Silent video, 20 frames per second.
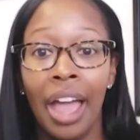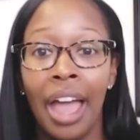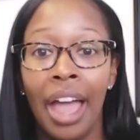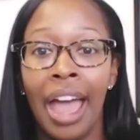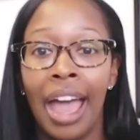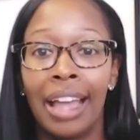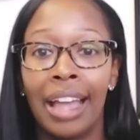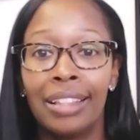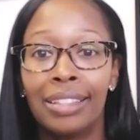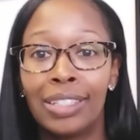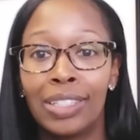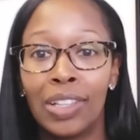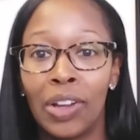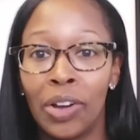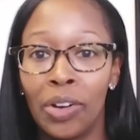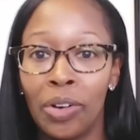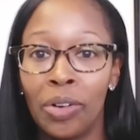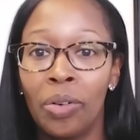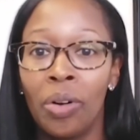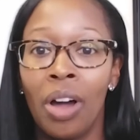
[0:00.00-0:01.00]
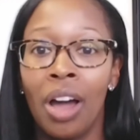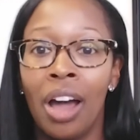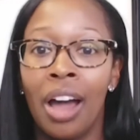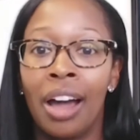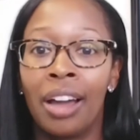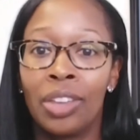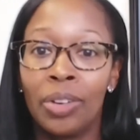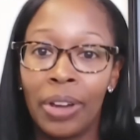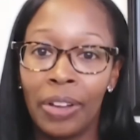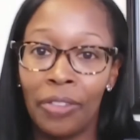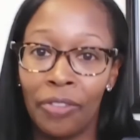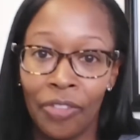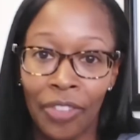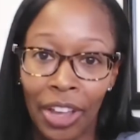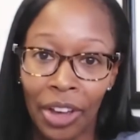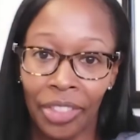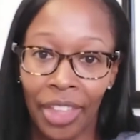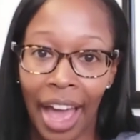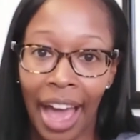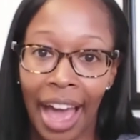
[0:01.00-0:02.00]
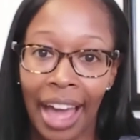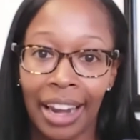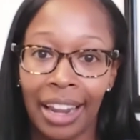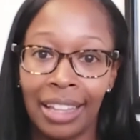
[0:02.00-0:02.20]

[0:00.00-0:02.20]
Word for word: And so you can feel that.